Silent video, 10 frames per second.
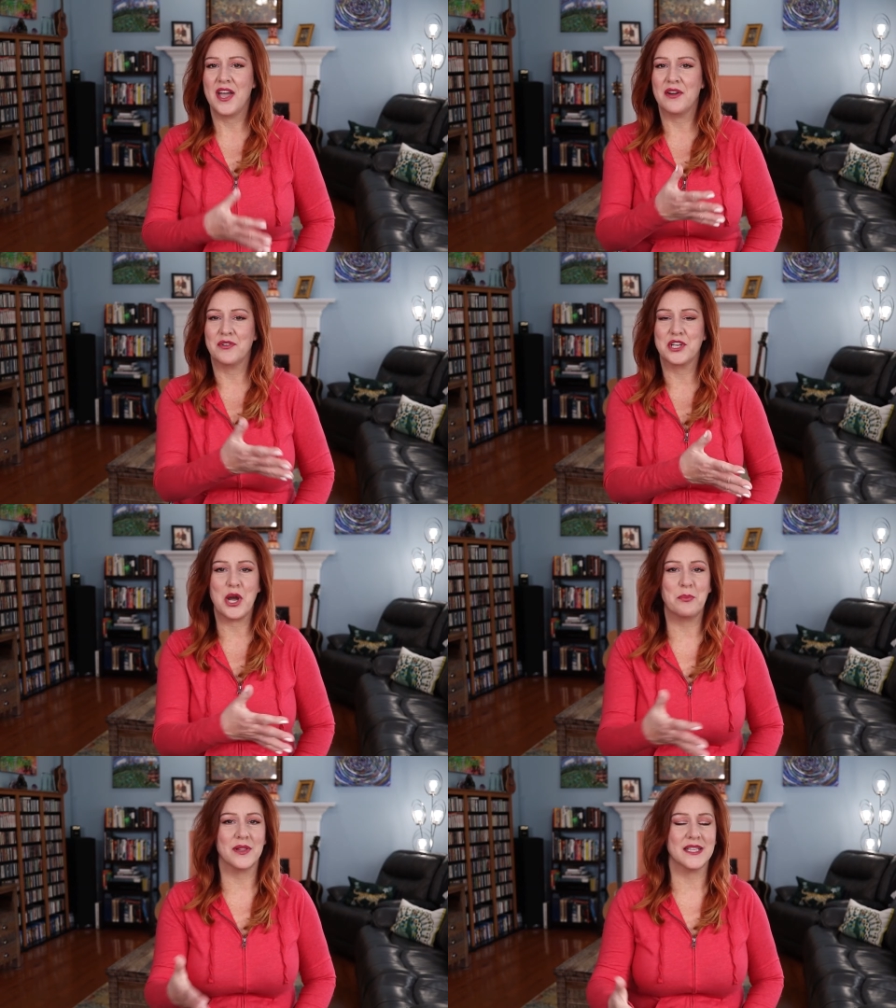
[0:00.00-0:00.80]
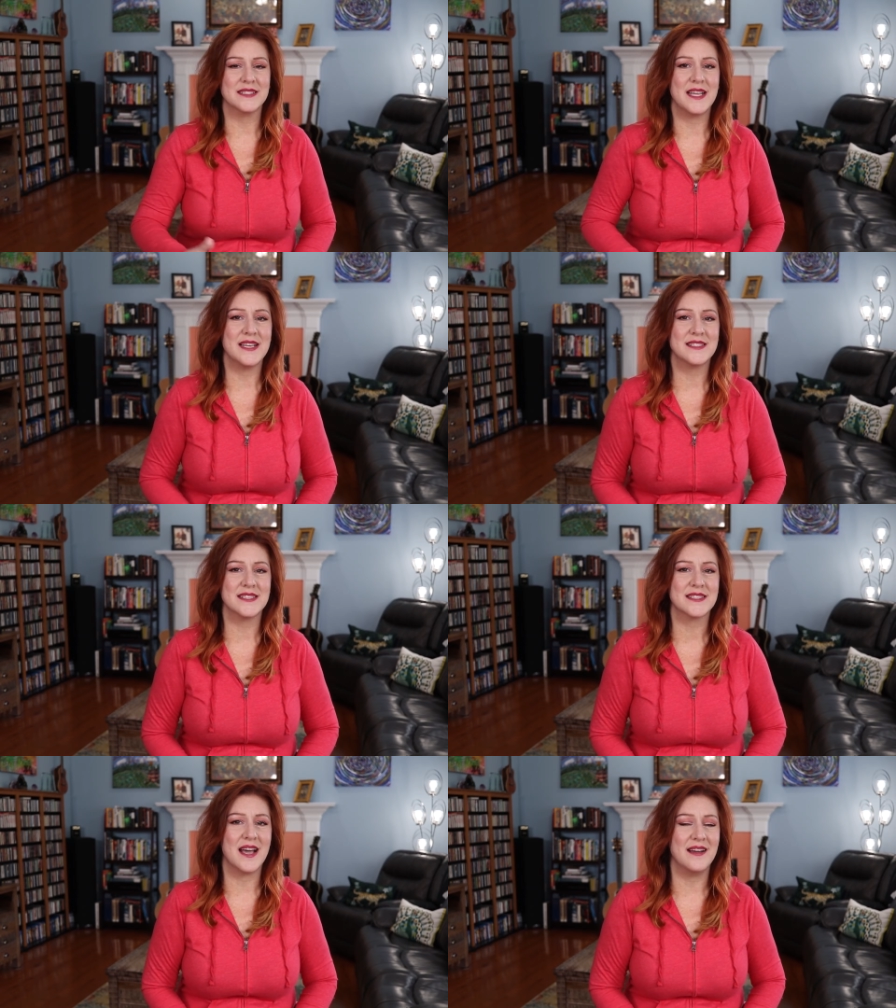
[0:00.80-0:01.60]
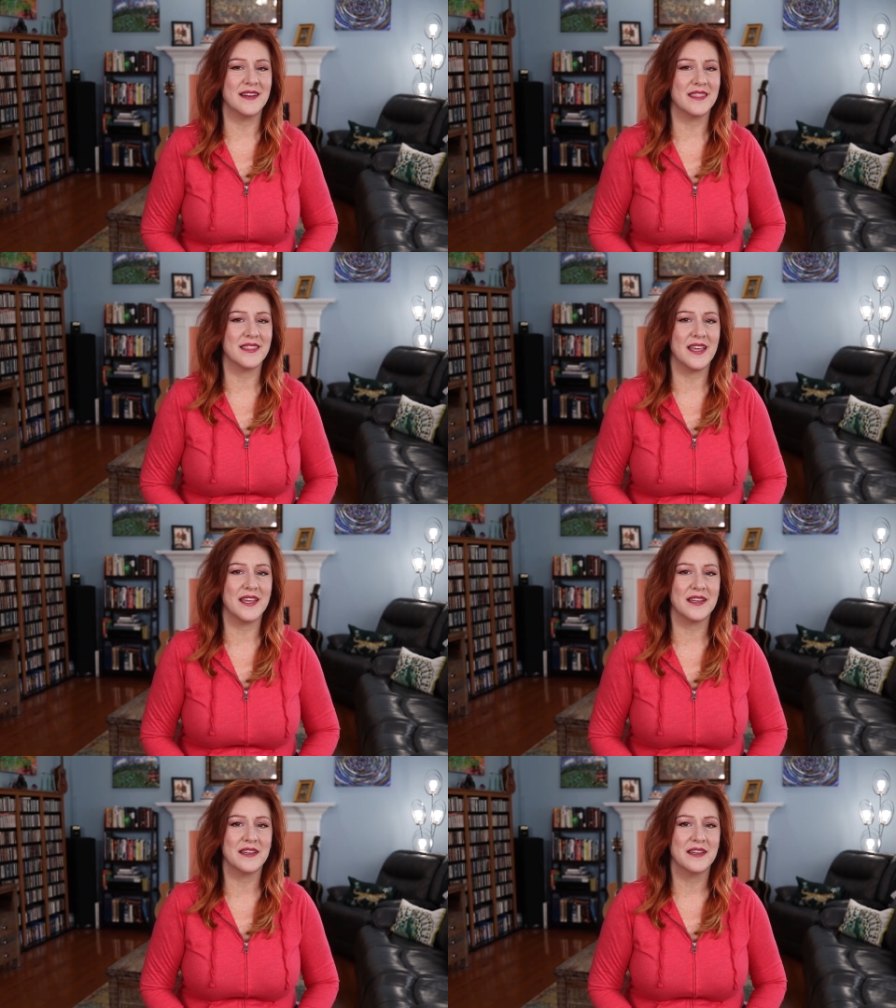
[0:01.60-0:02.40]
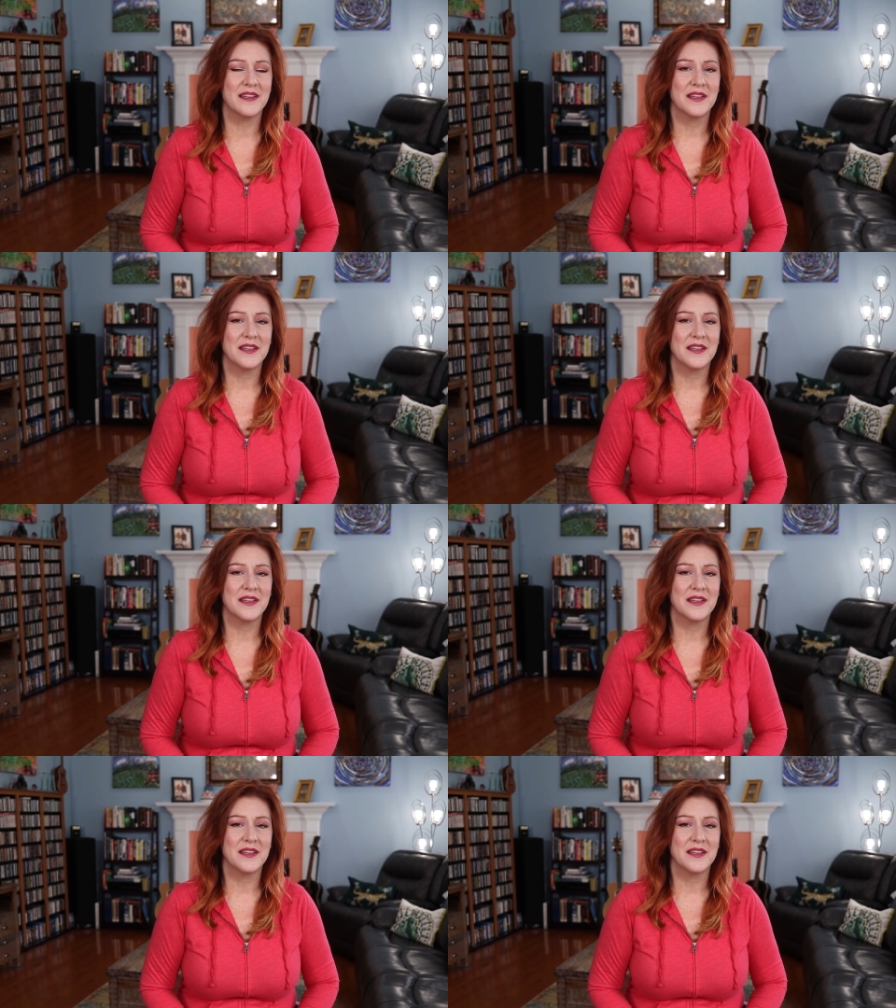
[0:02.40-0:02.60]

every couple of days, this kind of thing.